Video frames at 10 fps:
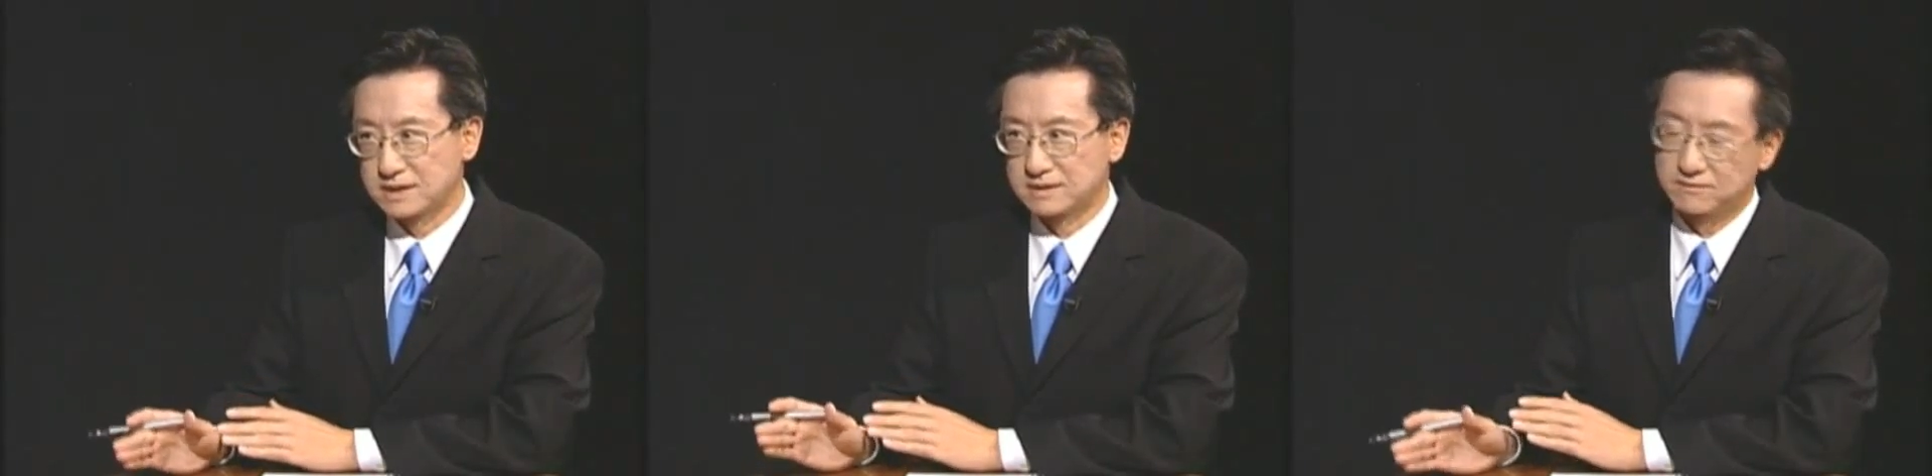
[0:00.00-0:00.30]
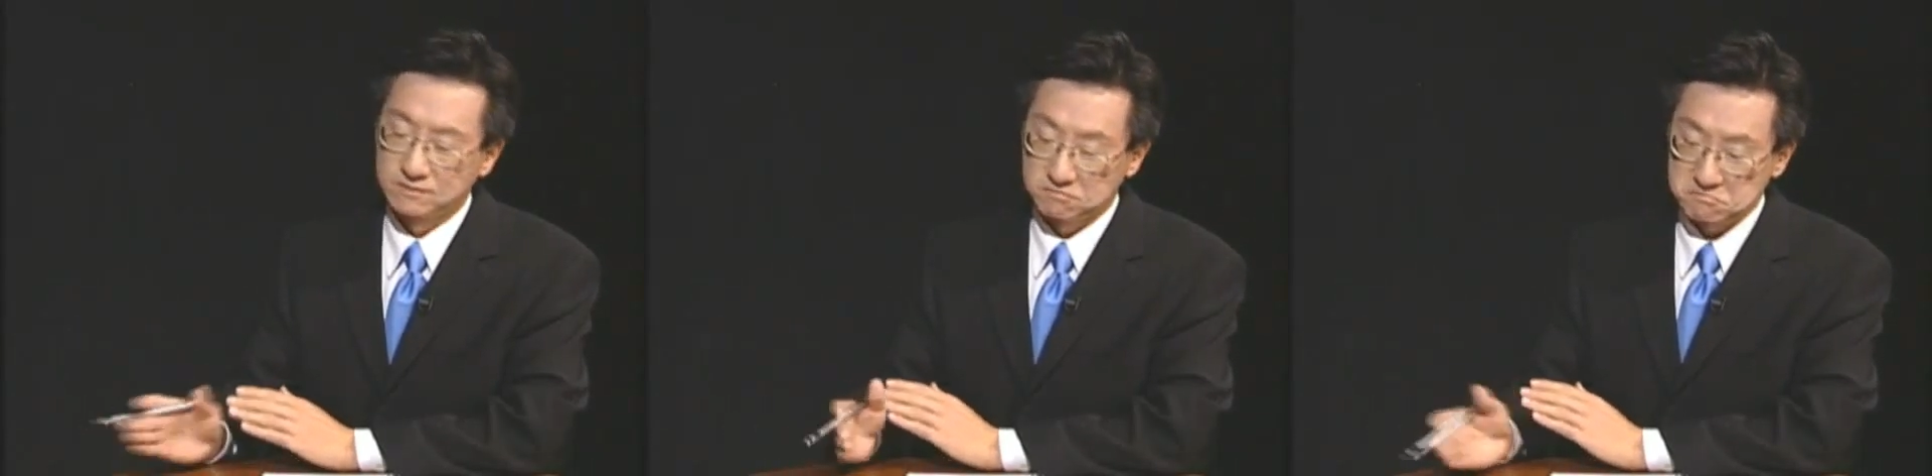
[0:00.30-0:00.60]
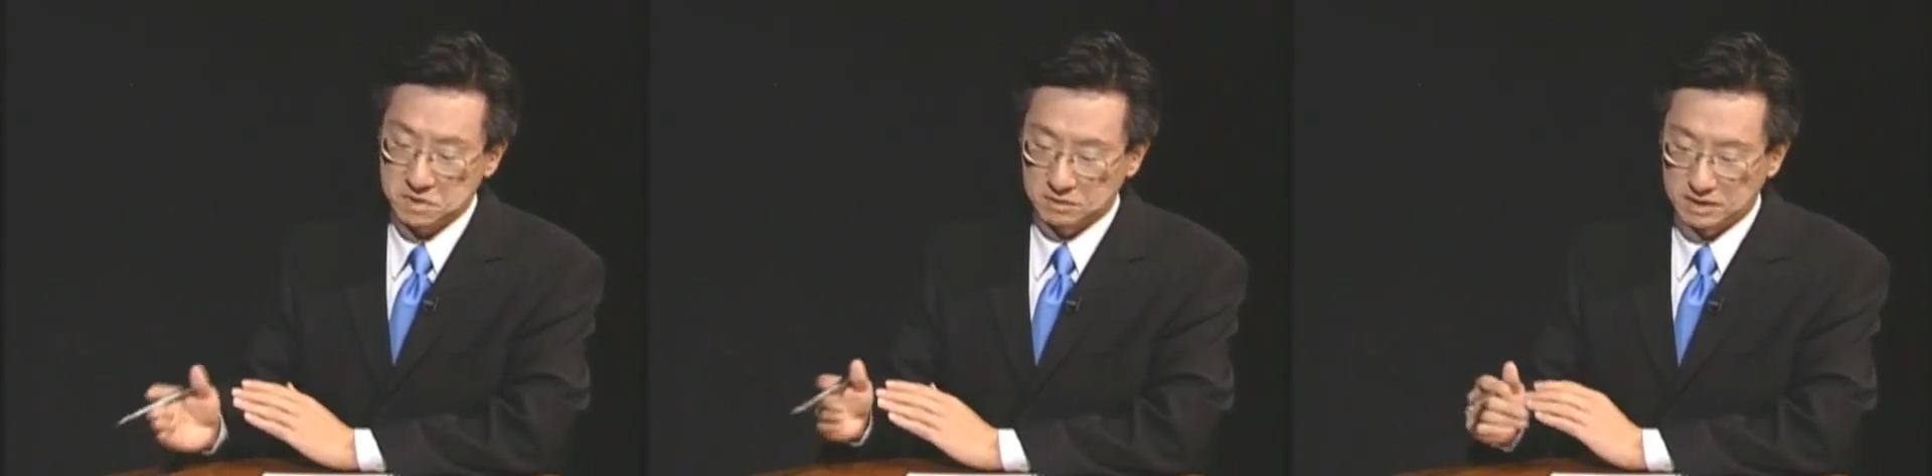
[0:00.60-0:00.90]
in
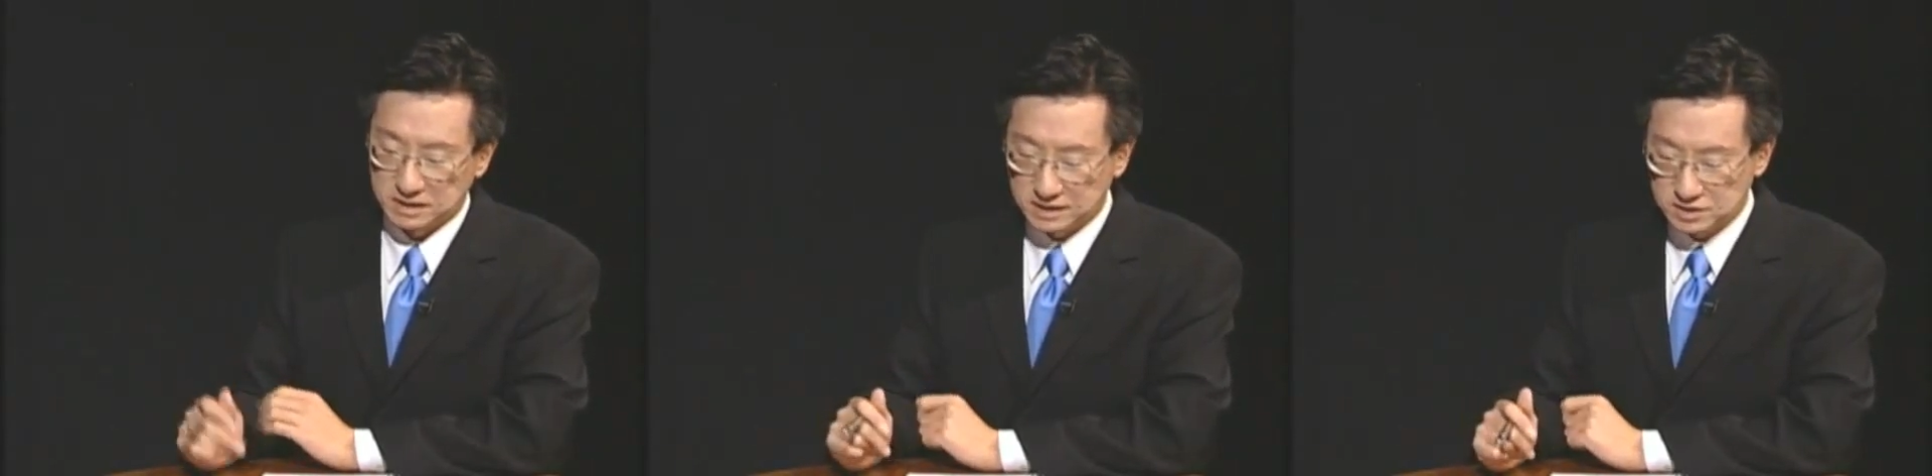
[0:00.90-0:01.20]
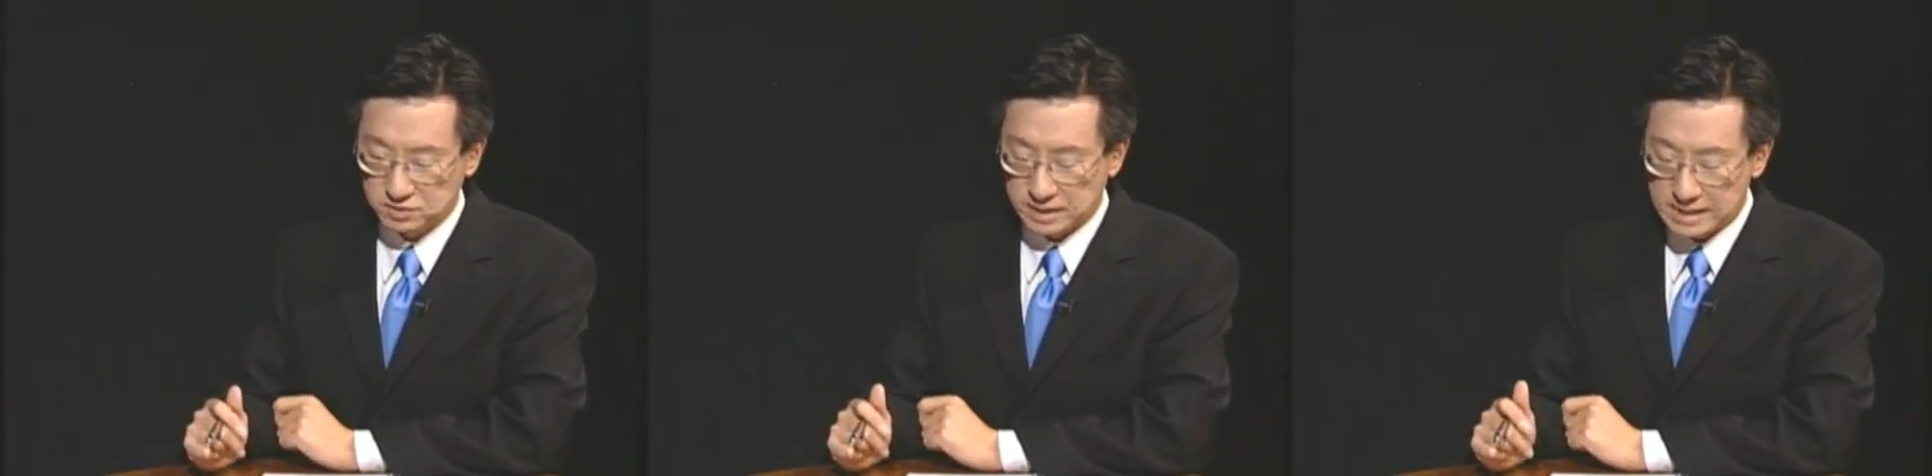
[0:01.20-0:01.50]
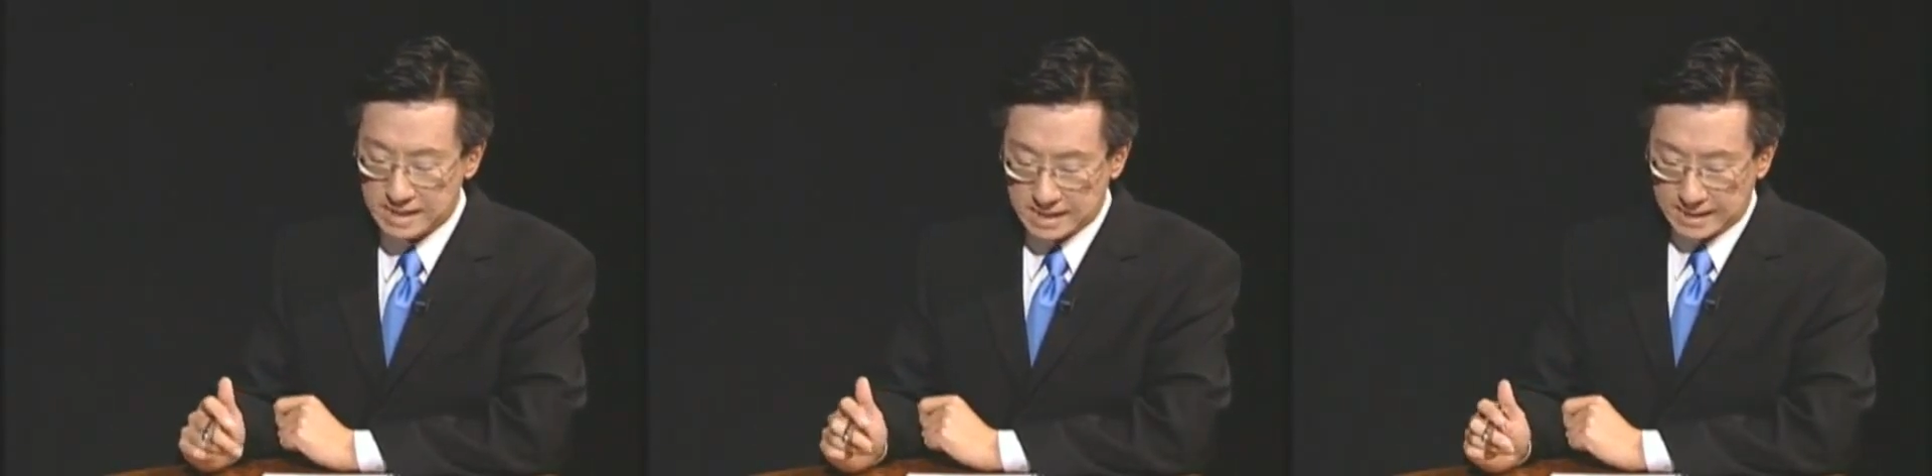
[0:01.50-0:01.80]
the history.